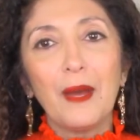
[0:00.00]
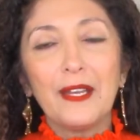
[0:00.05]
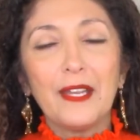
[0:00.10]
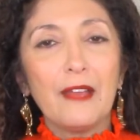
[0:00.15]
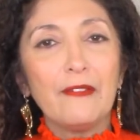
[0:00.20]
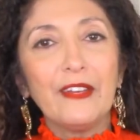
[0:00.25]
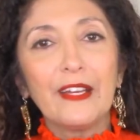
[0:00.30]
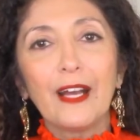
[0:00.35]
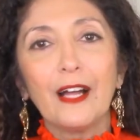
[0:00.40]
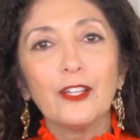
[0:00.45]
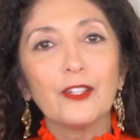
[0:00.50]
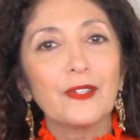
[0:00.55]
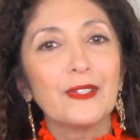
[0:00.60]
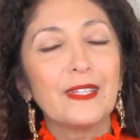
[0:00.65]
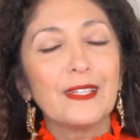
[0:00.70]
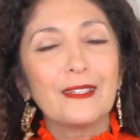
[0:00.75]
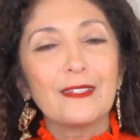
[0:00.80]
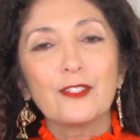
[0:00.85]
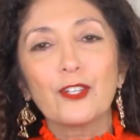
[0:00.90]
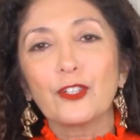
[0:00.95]
a navy color, I
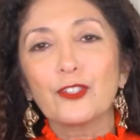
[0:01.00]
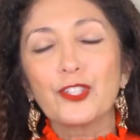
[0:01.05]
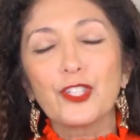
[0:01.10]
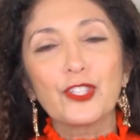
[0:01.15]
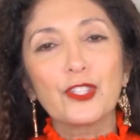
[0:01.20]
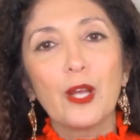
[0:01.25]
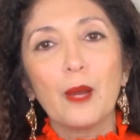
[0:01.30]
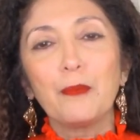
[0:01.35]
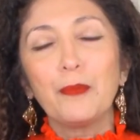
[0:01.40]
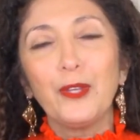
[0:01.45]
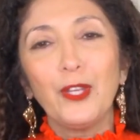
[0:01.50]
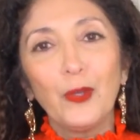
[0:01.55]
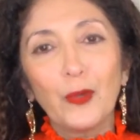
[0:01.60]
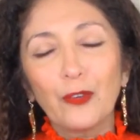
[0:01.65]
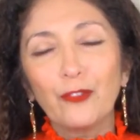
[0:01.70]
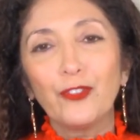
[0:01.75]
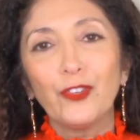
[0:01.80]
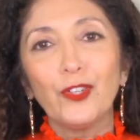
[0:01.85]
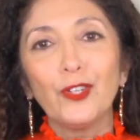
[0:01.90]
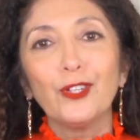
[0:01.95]
think these are just a beautiful
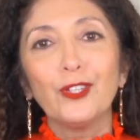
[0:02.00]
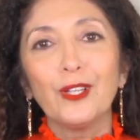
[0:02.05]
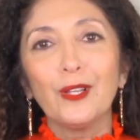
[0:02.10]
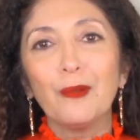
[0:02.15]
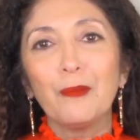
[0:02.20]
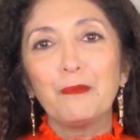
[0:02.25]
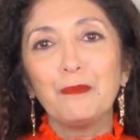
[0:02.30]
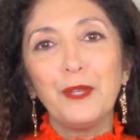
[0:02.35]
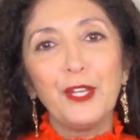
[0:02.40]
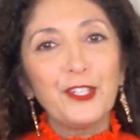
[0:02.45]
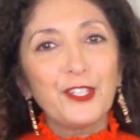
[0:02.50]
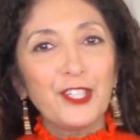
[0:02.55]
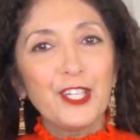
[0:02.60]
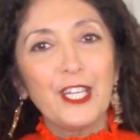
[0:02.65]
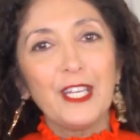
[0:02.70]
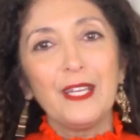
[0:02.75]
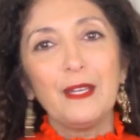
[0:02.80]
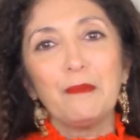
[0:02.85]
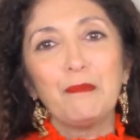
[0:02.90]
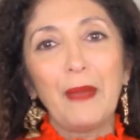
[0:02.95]
beautiful
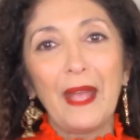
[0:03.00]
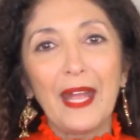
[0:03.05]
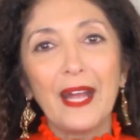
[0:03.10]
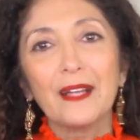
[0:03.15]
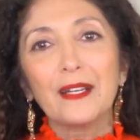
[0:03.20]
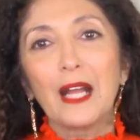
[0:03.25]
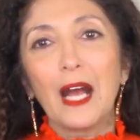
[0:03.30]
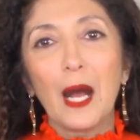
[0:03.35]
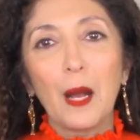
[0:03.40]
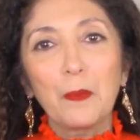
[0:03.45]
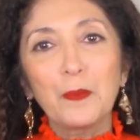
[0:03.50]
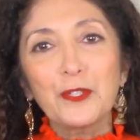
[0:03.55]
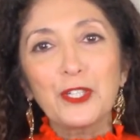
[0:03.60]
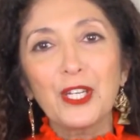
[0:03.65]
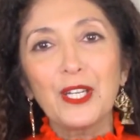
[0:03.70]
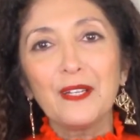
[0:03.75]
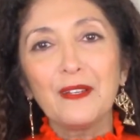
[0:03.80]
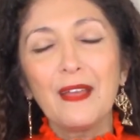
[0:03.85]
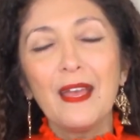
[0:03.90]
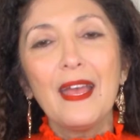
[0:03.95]
beachy pant
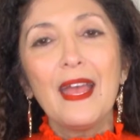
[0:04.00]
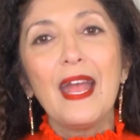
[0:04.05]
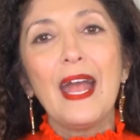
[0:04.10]
option.